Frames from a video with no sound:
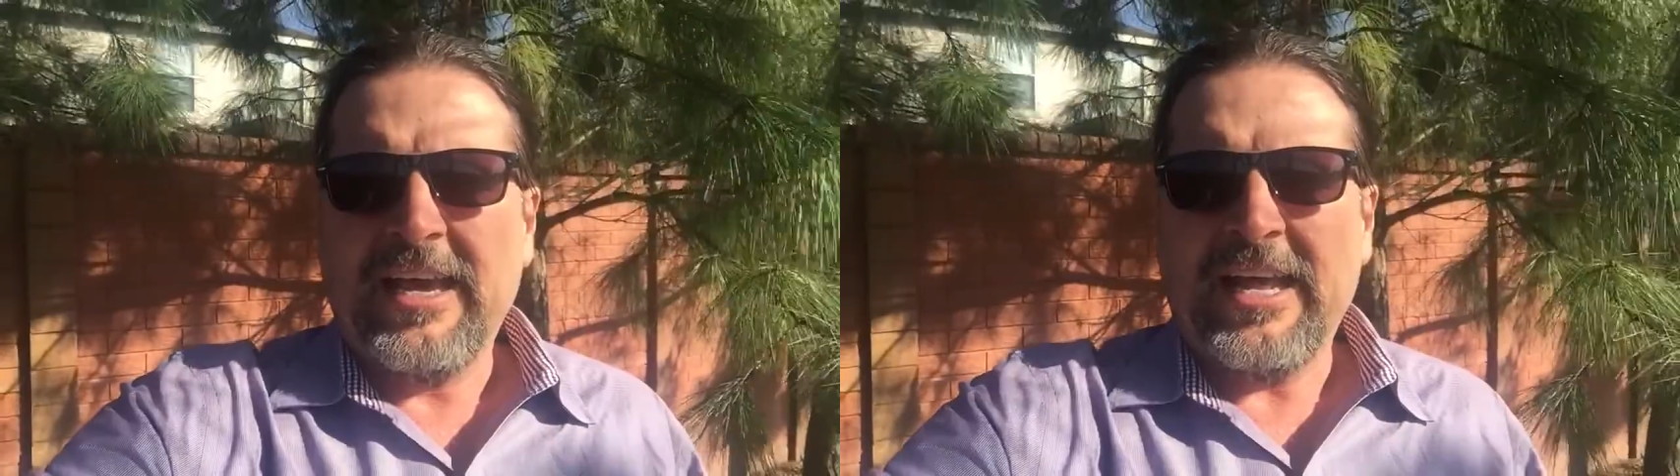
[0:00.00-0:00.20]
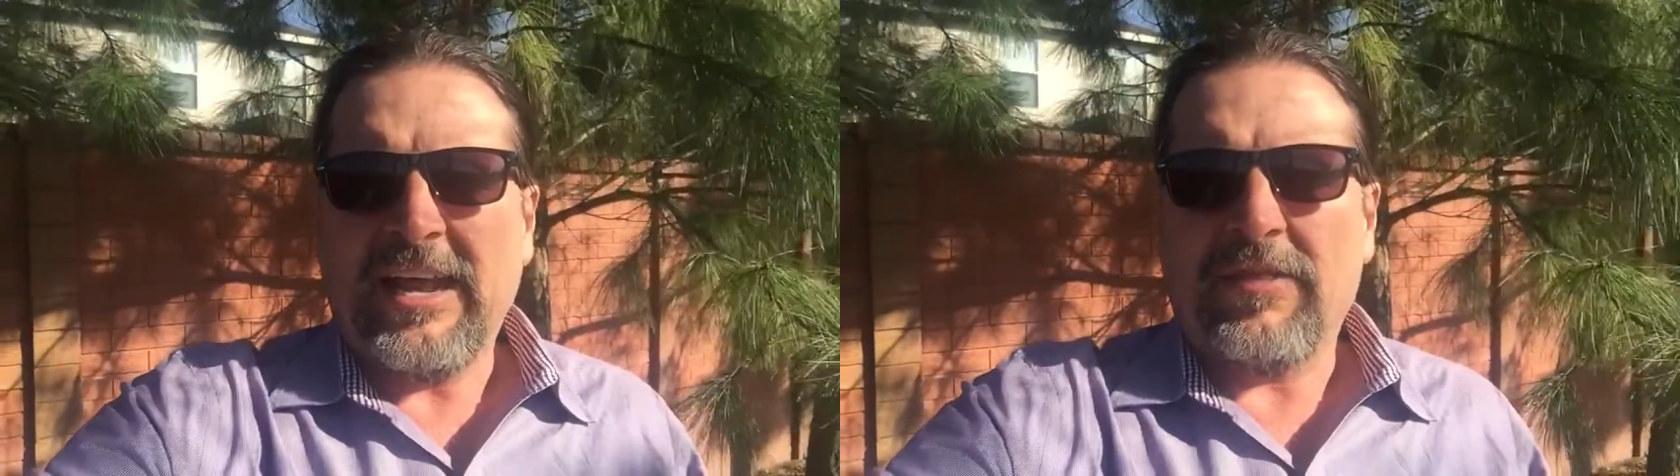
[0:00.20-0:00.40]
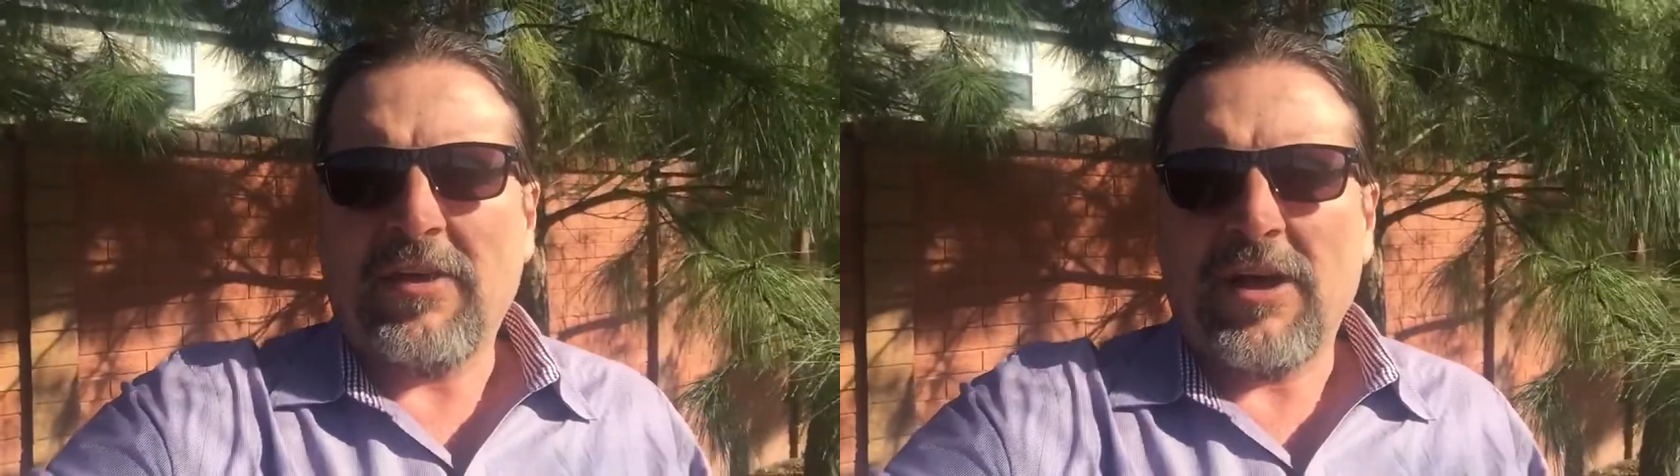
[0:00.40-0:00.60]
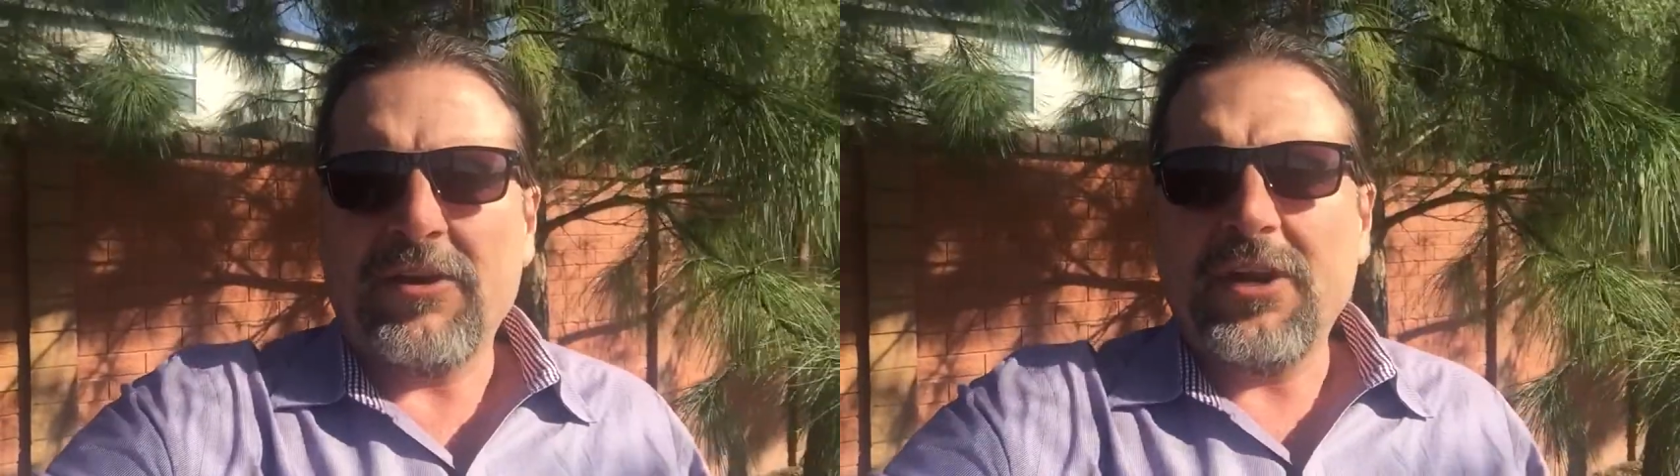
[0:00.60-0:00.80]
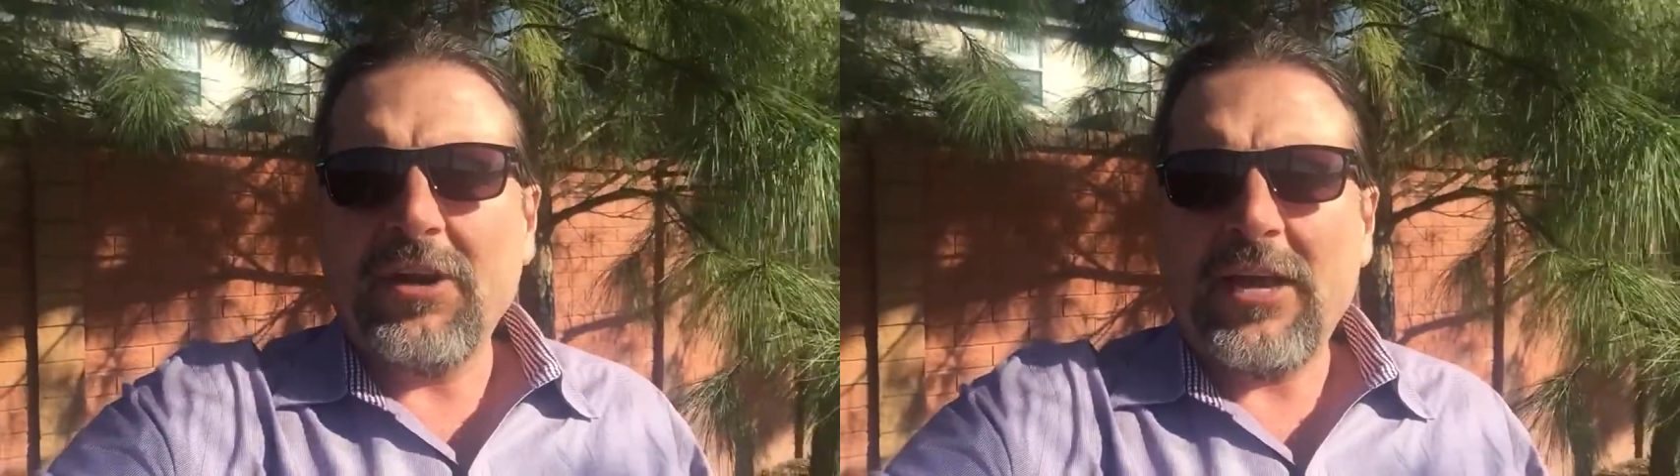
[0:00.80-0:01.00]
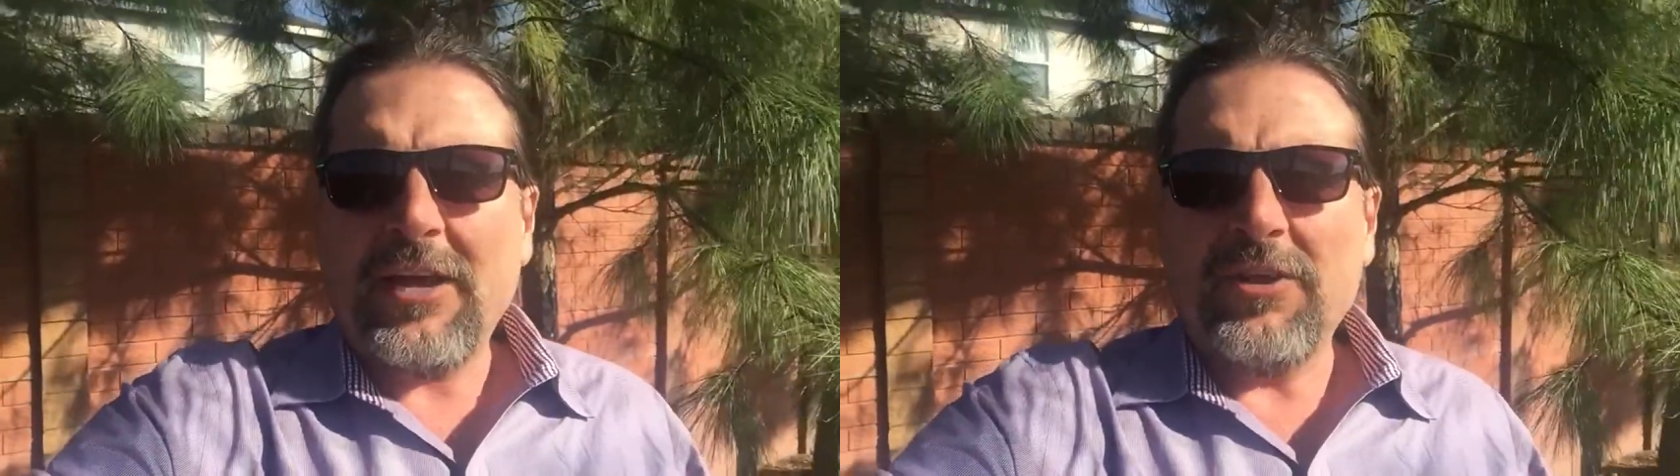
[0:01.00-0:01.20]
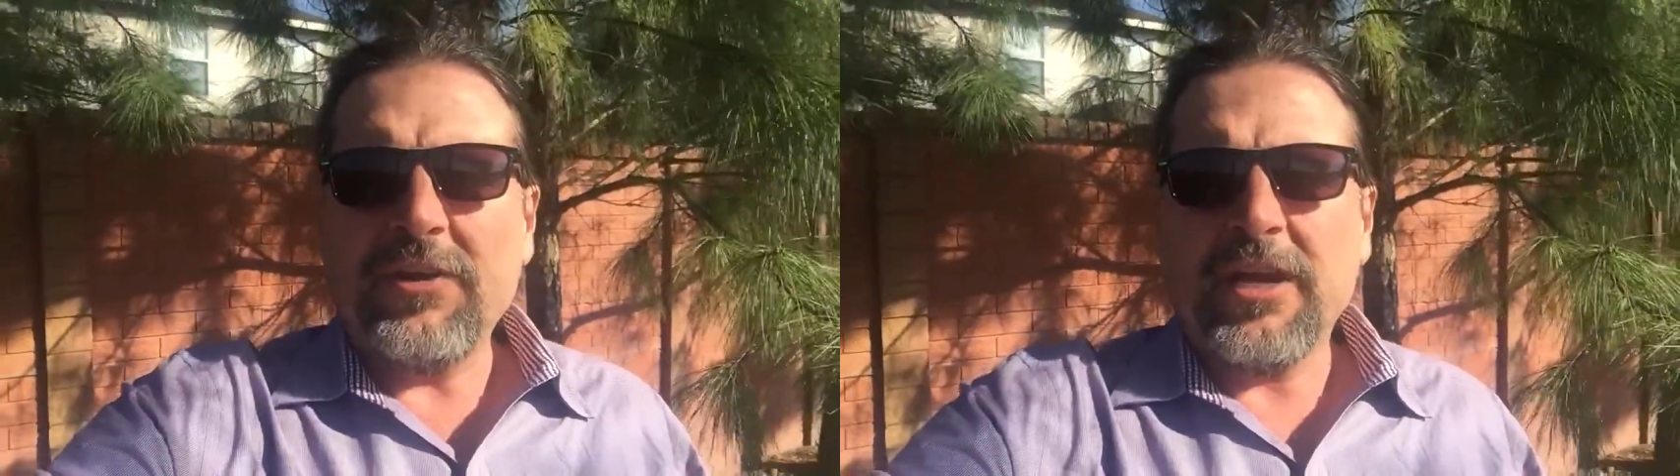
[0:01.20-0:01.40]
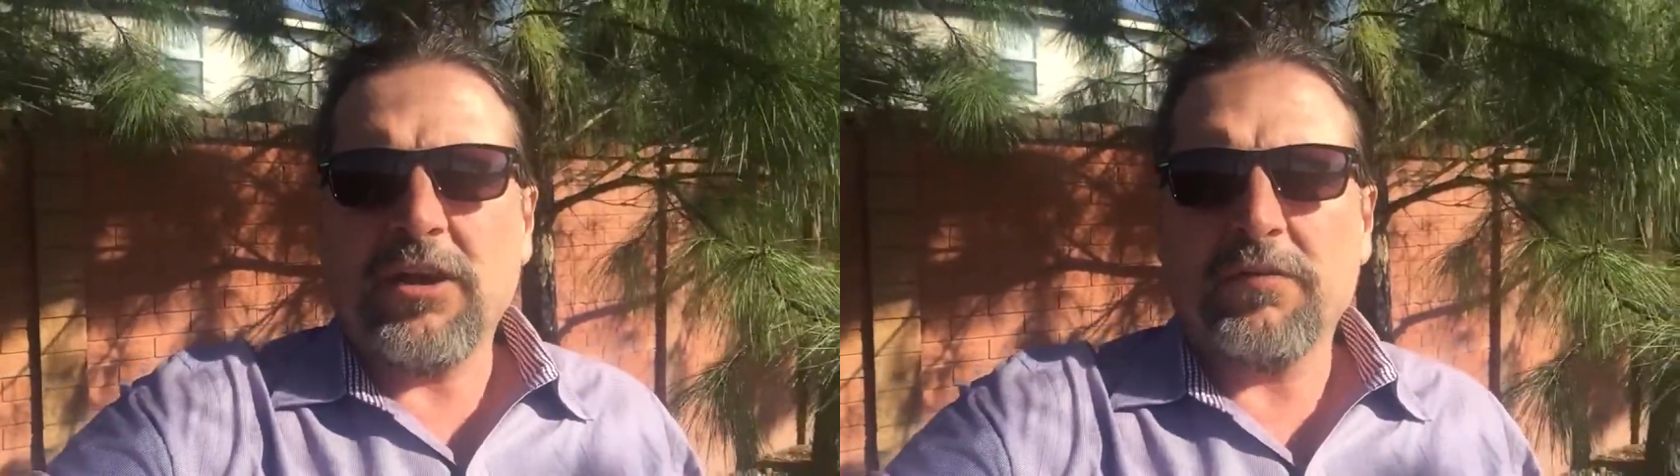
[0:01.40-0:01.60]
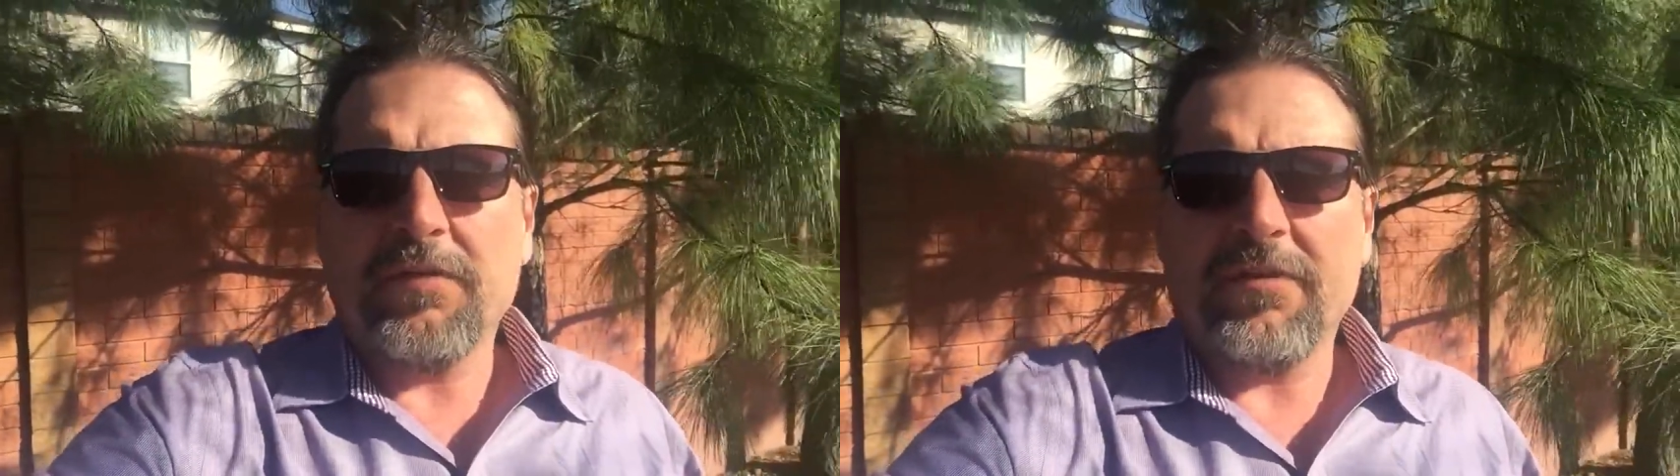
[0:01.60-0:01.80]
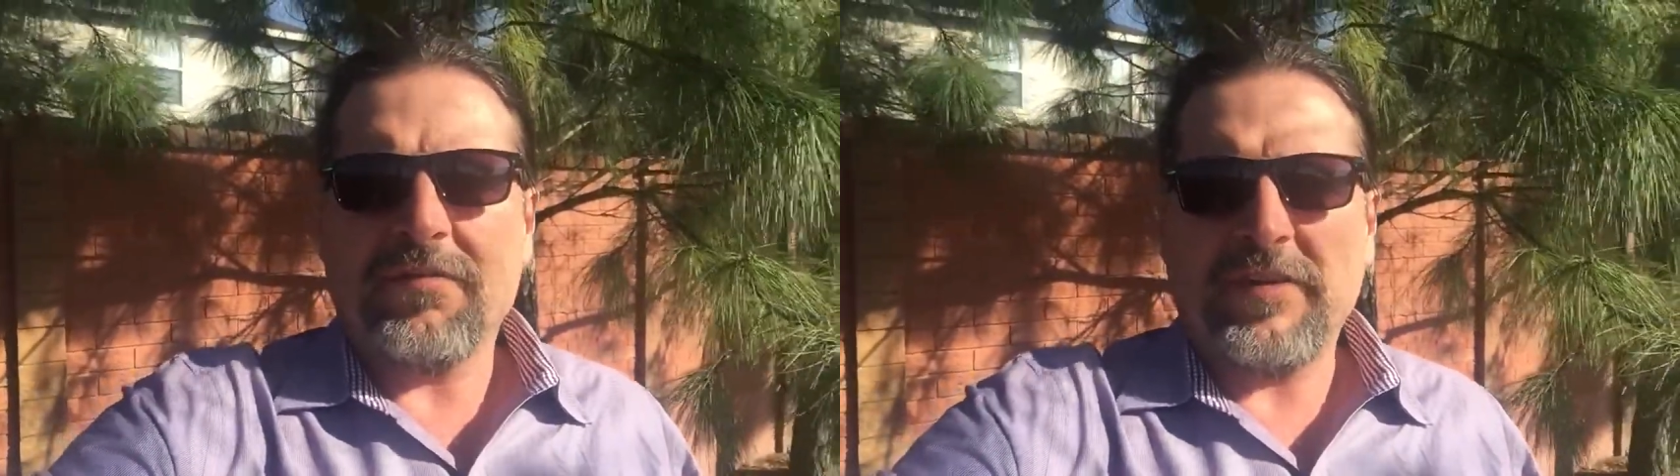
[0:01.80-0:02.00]
And I thought, you know, how do you get
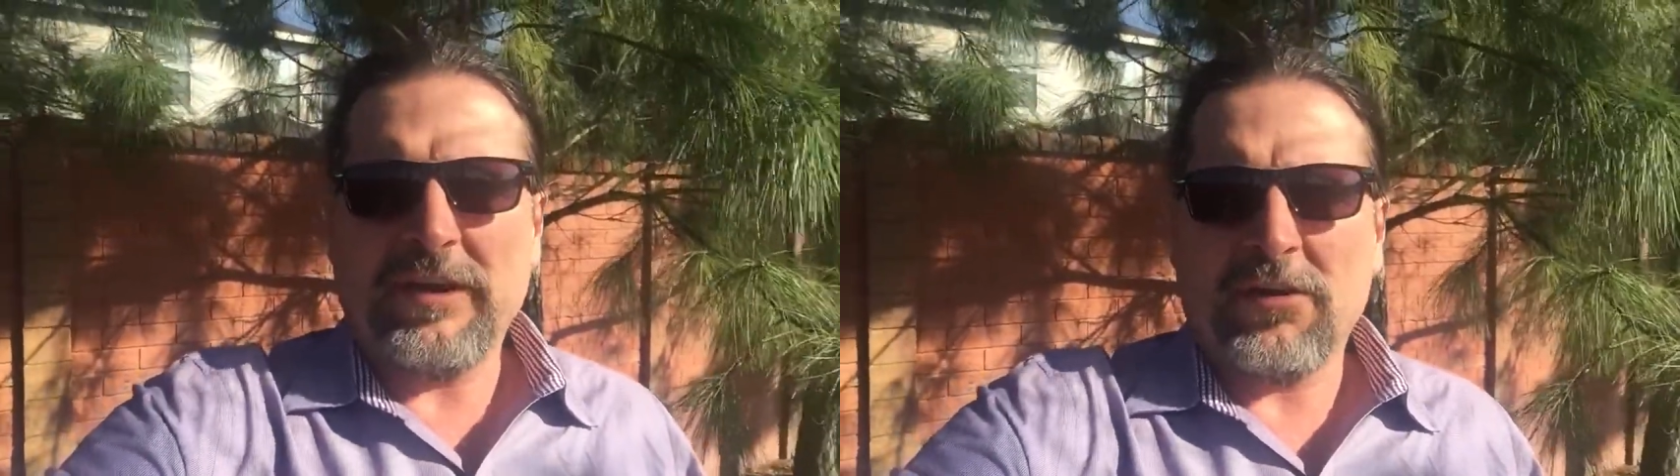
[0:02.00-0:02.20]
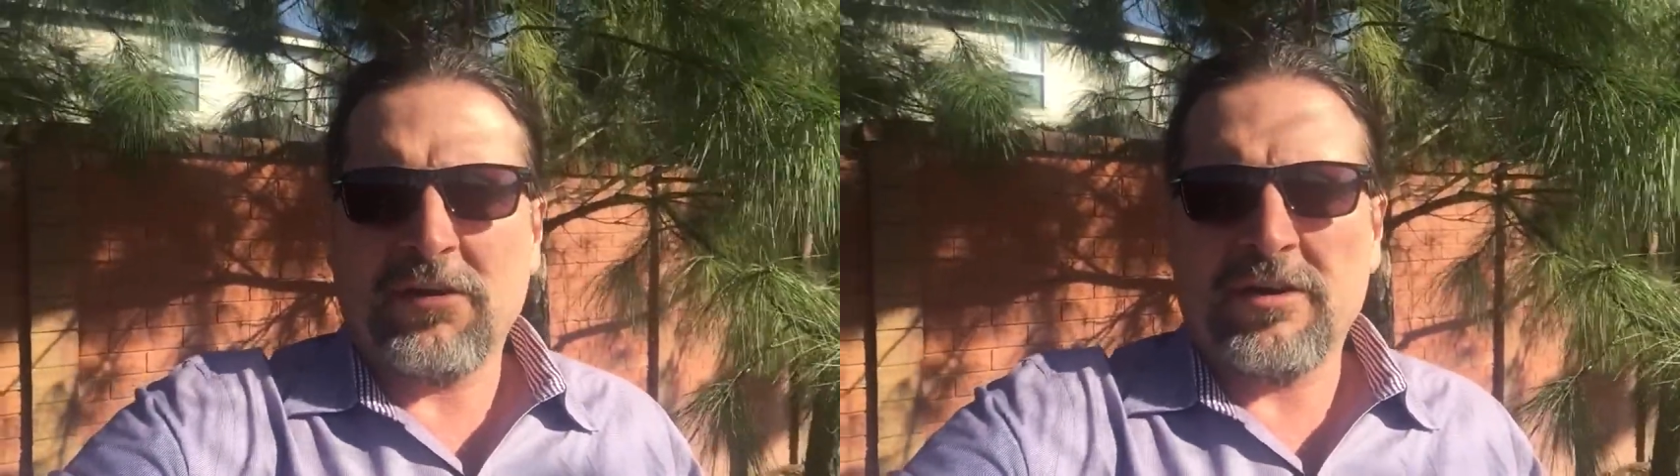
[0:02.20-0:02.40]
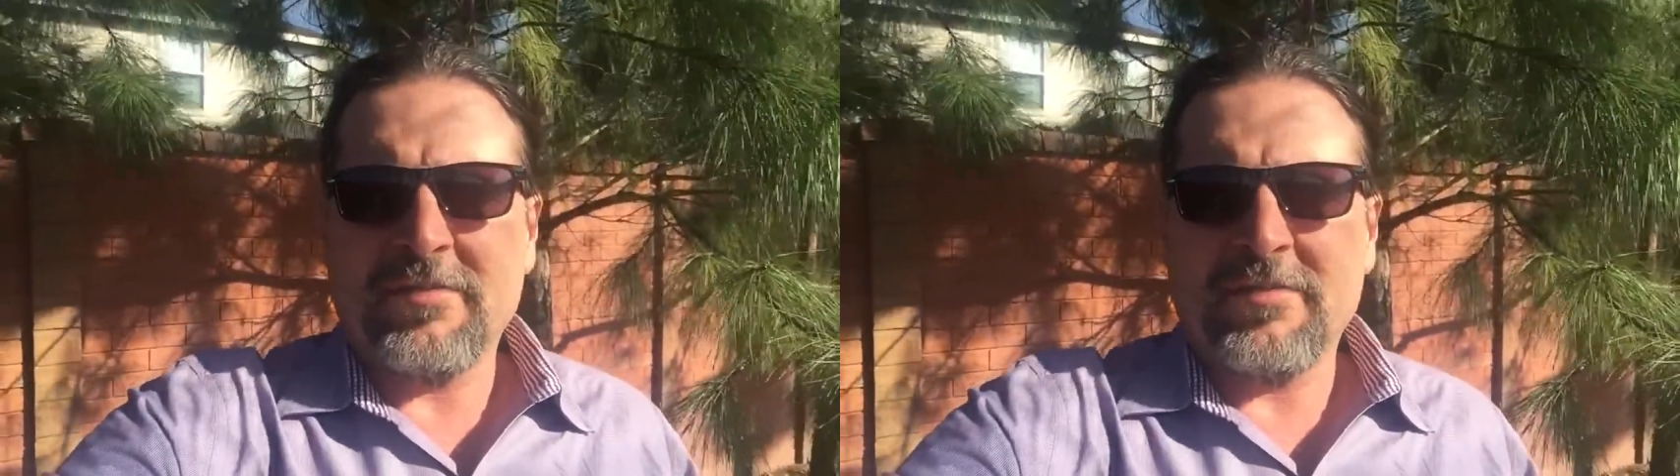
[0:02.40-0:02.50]
over the fear